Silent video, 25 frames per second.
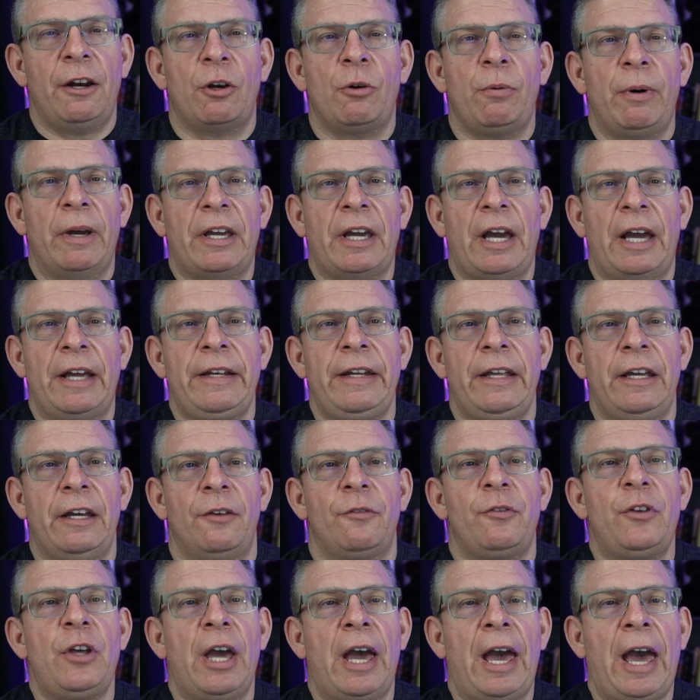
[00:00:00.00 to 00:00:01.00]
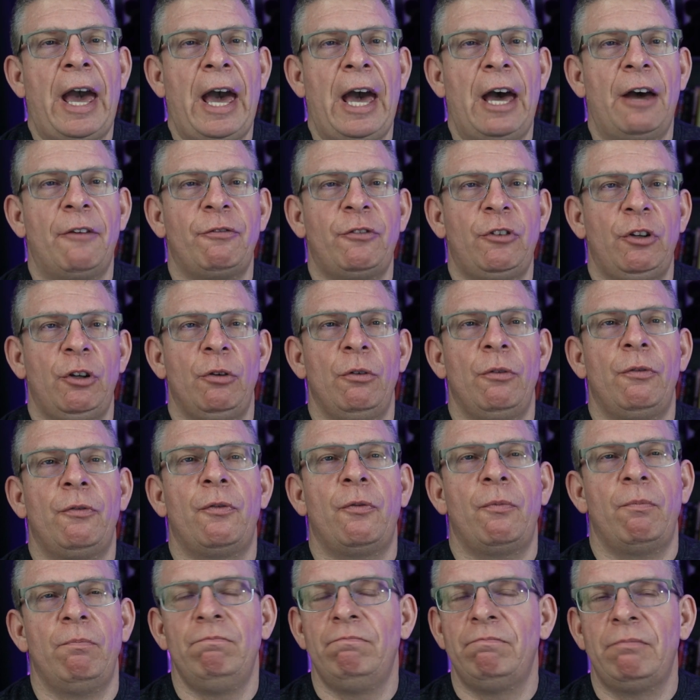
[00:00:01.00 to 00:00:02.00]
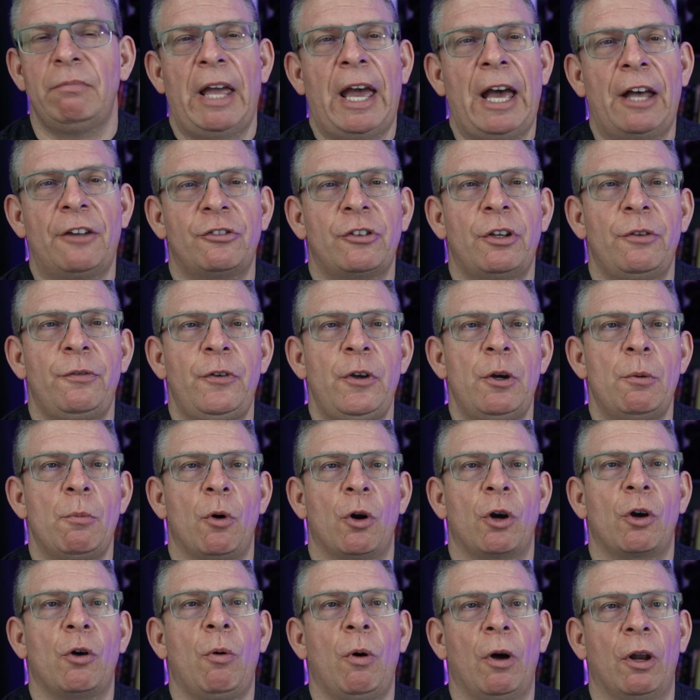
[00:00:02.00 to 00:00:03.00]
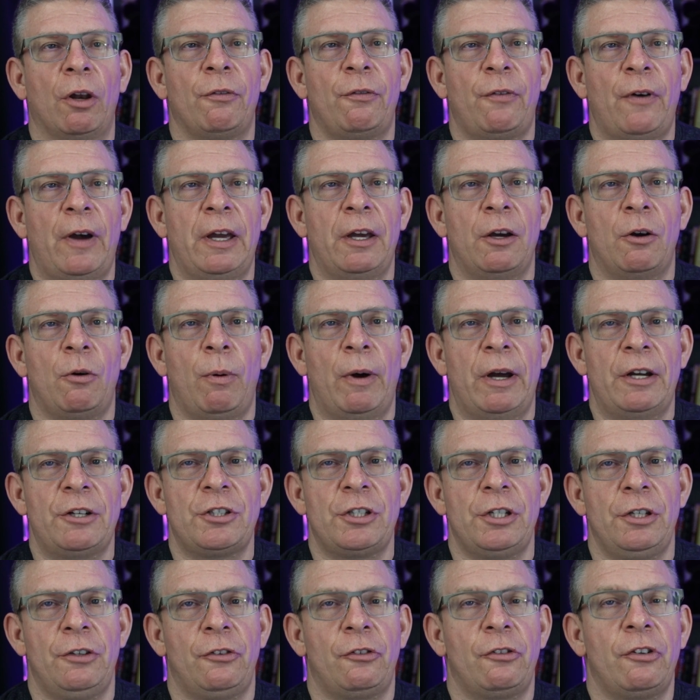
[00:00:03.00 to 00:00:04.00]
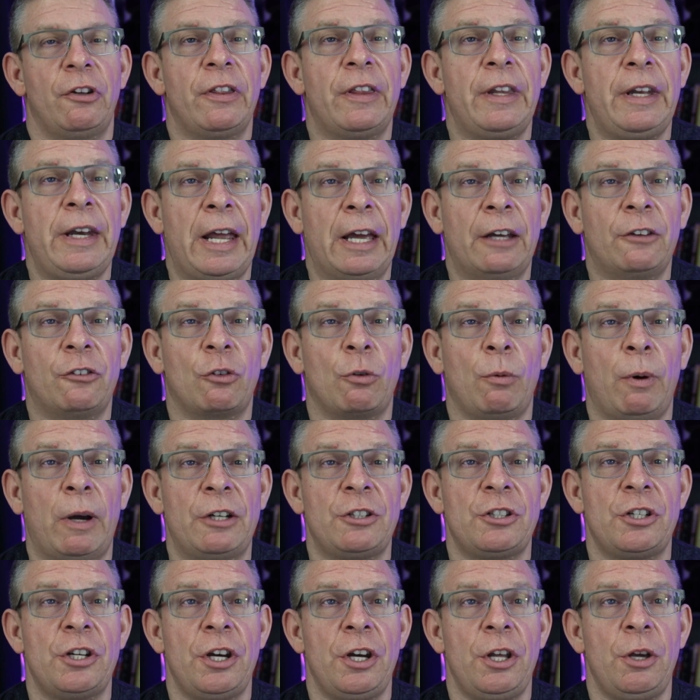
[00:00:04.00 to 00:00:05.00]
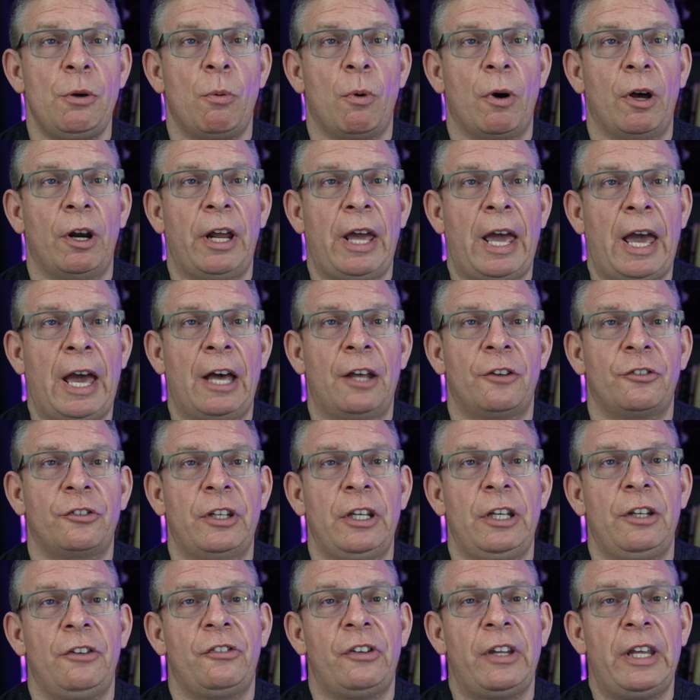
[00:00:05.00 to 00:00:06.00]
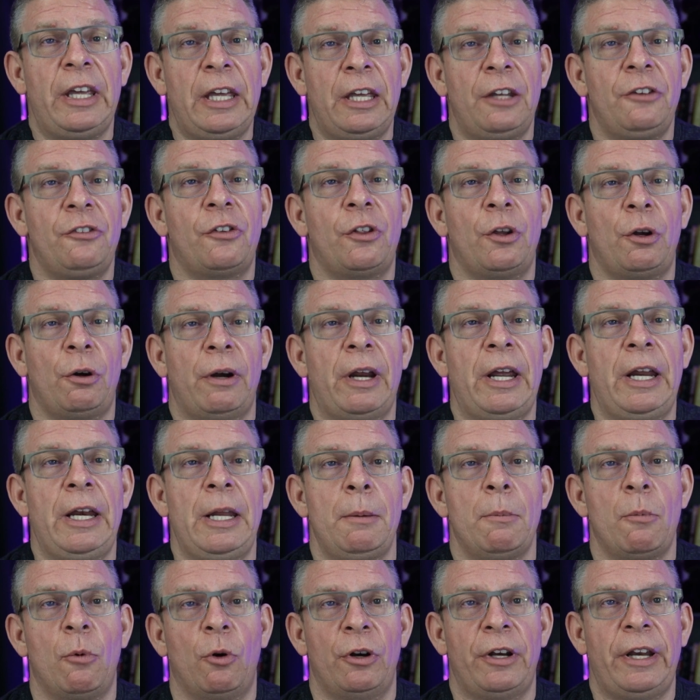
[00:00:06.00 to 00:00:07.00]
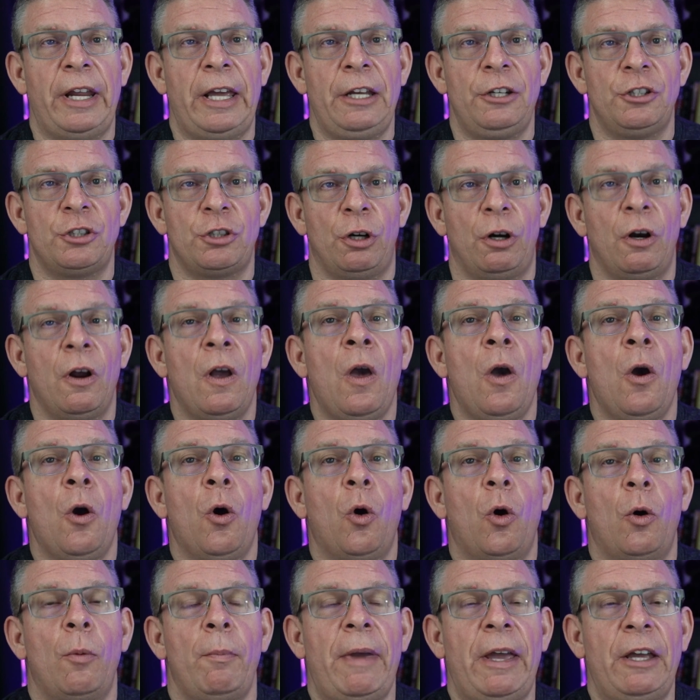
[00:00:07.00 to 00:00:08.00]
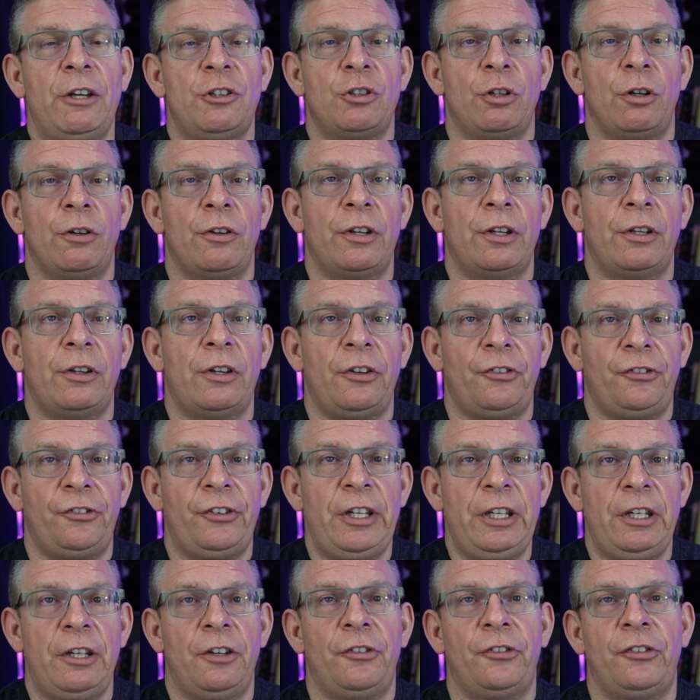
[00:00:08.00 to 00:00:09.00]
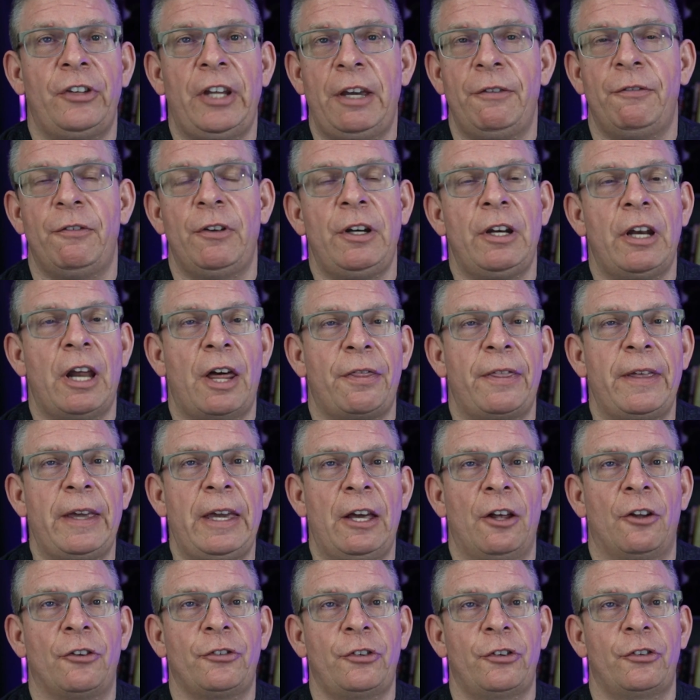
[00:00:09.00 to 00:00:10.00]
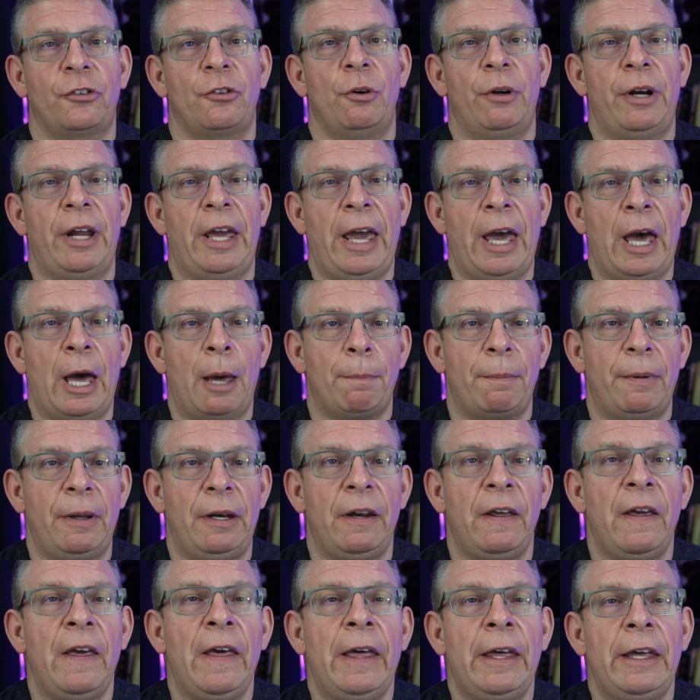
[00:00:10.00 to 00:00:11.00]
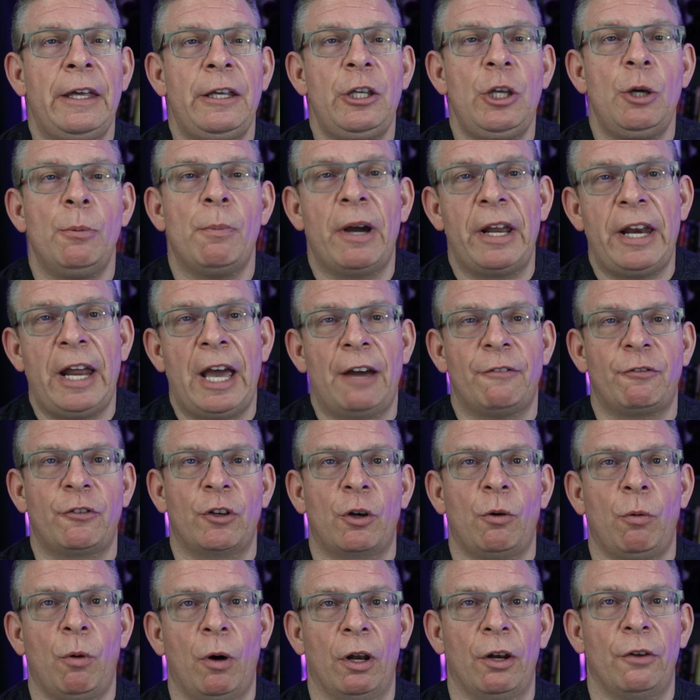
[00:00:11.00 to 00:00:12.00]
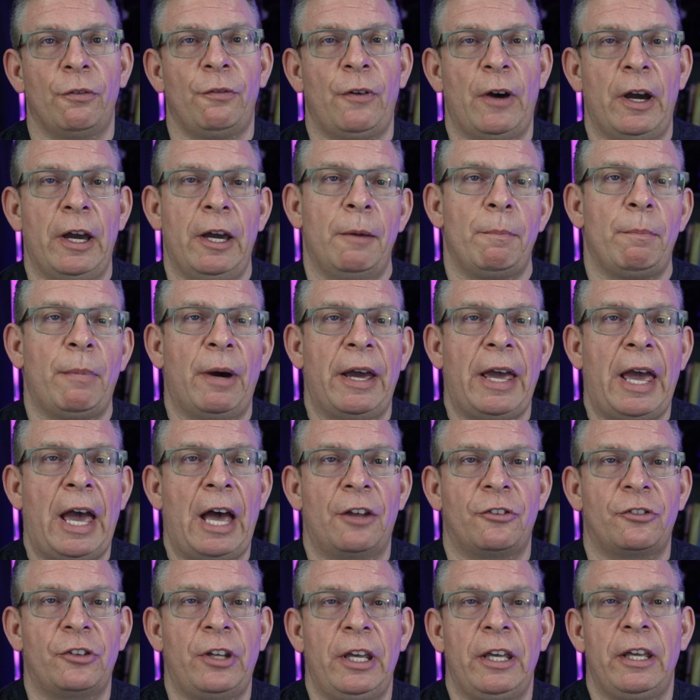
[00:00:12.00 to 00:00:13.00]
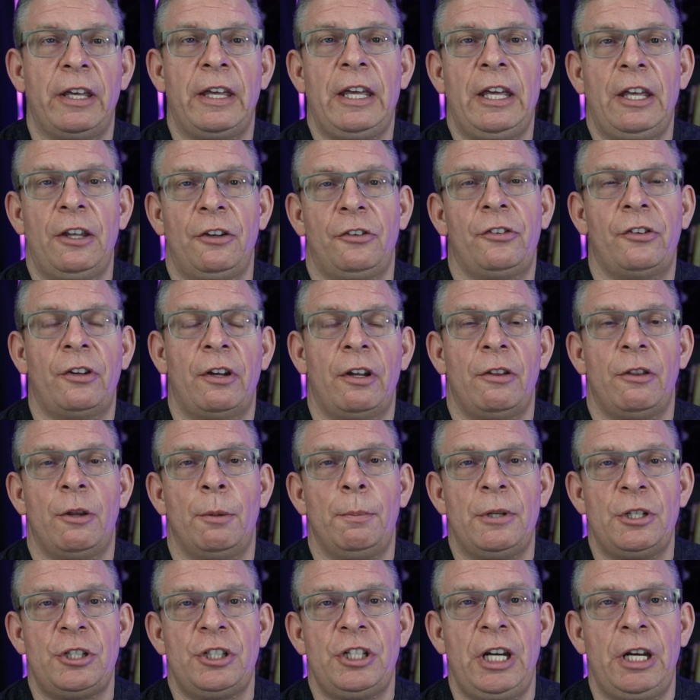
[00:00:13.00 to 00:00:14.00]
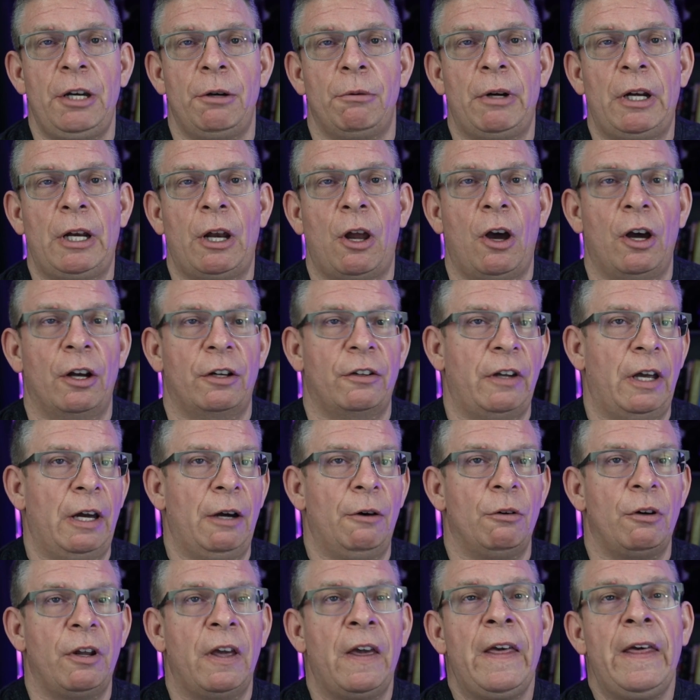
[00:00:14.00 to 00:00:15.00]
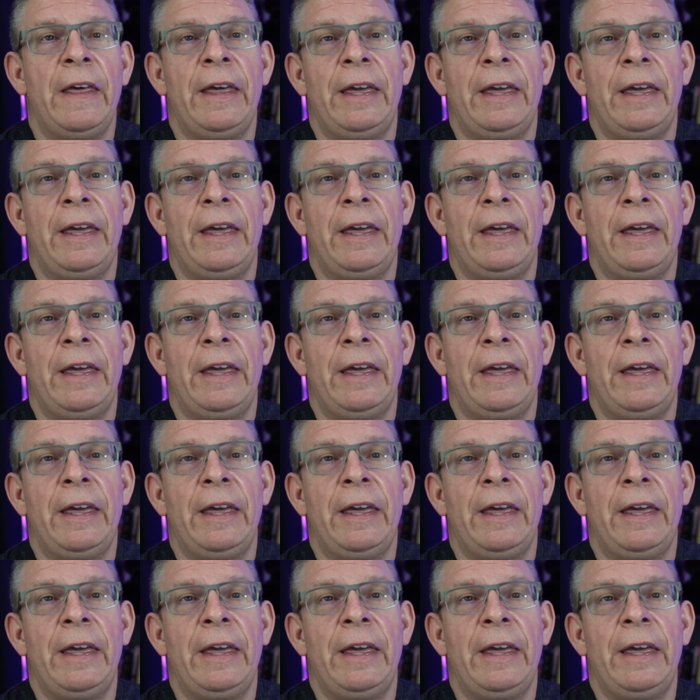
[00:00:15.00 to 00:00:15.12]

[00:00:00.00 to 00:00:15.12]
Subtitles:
a quick idea. If you have to, ask a few more qualifying questions. The next question you want to ask is there any more danger? Or make sure that the scene is safe and nothing else is going to happen. You might have to qualify it by asking, is the machinery locked out?